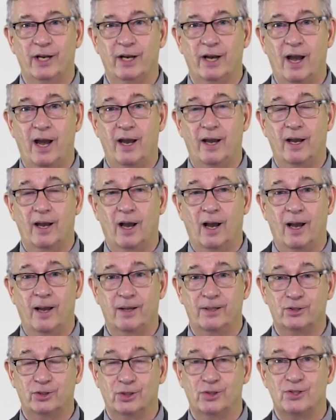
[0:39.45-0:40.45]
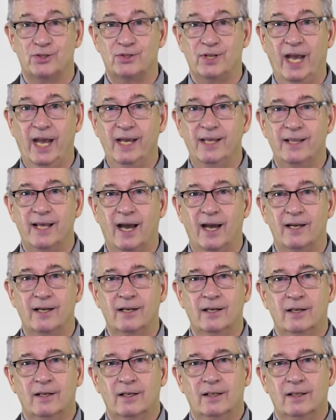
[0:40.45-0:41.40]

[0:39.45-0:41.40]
and I, I should say that